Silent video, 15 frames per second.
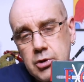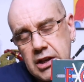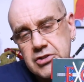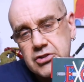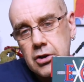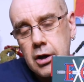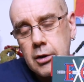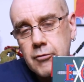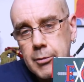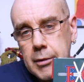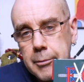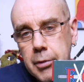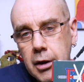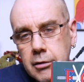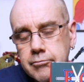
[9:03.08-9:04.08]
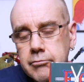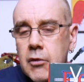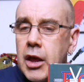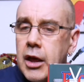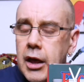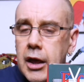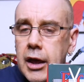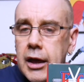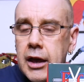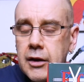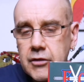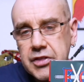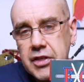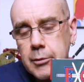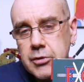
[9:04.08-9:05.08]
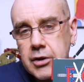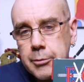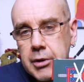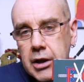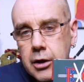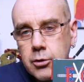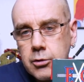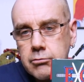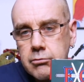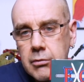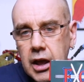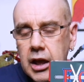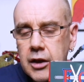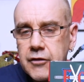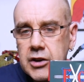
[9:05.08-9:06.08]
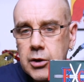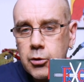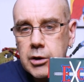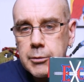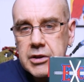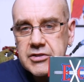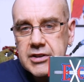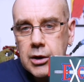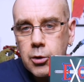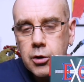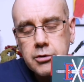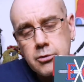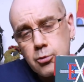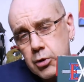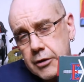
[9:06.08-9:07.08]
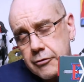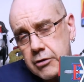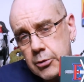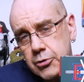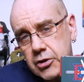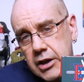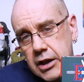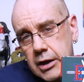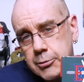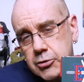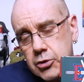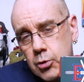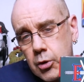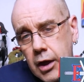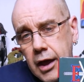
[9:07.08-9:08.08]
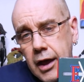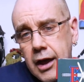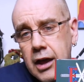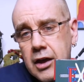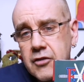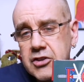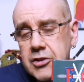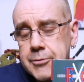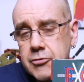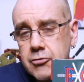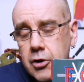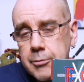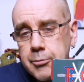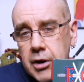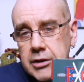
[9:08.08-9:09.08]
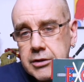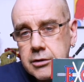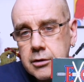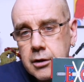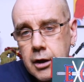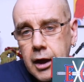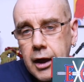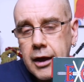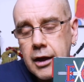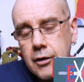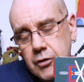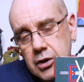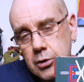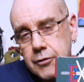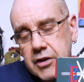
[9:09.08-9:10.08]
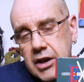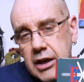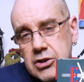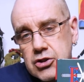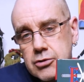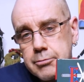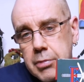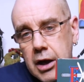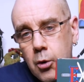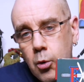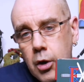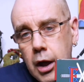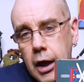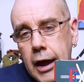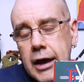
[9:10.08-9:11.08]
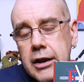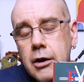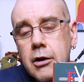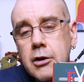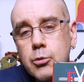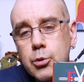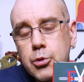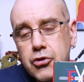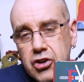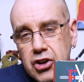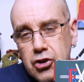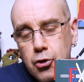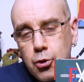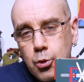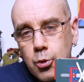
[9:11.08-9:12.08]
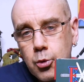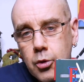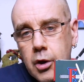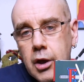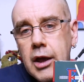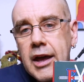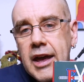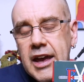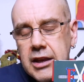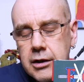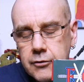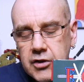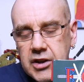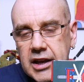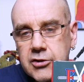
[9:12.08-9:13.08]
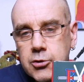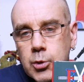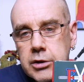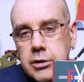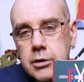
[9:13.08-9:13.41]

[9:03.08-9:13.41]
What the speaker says: next time, remember, hit the thumbs up below. If you don't want to miss out on whatever else I get up to, hit the subscribe button, hit the notification bell, and I will see you in the next one.